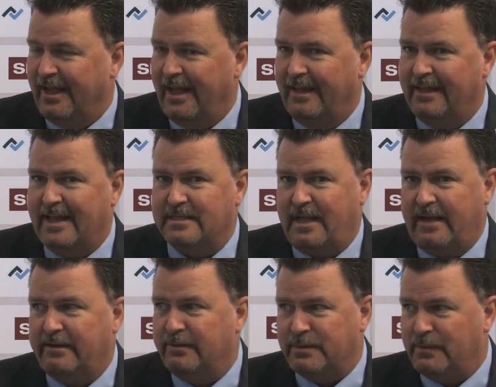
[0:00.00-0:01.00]
And that
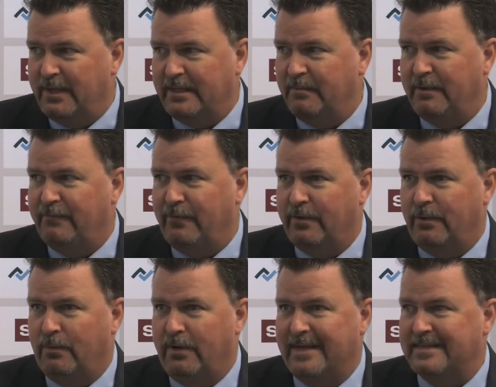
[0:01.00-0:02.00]
standard was written before the
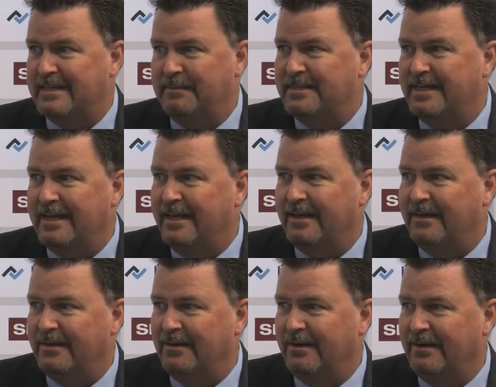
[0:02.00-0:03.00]
word SMT
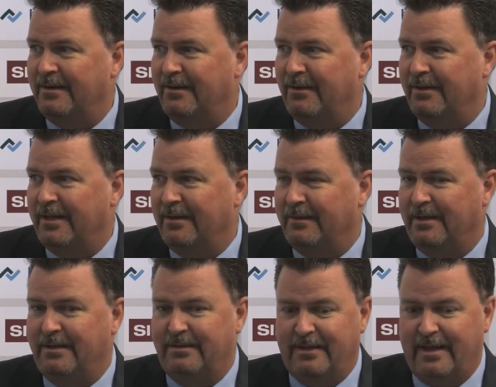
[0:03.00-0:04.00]
or the
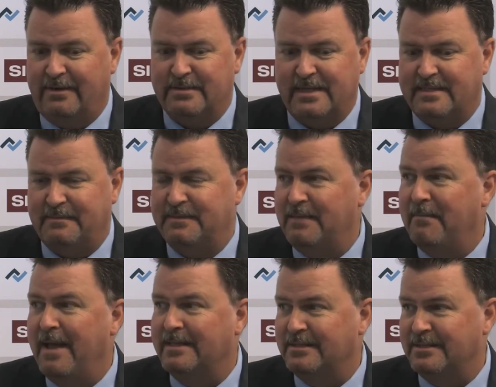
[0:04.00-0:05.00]
letters SMT
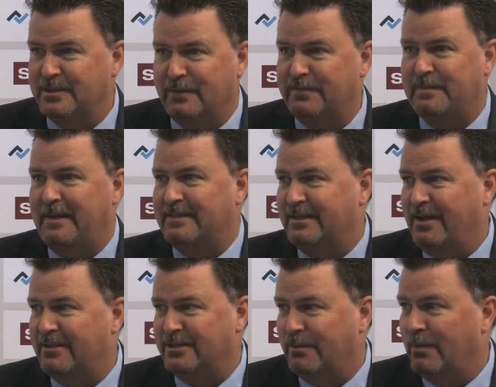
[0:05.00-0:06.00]
meant surface mount
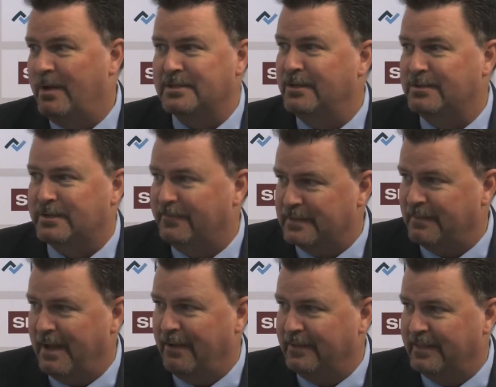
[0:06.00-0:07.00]
technology. There was no surface
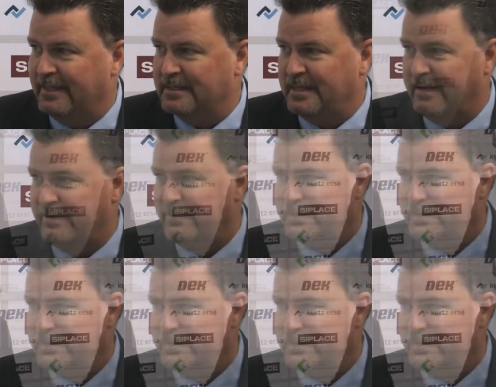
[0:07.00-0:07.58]
mount when that standard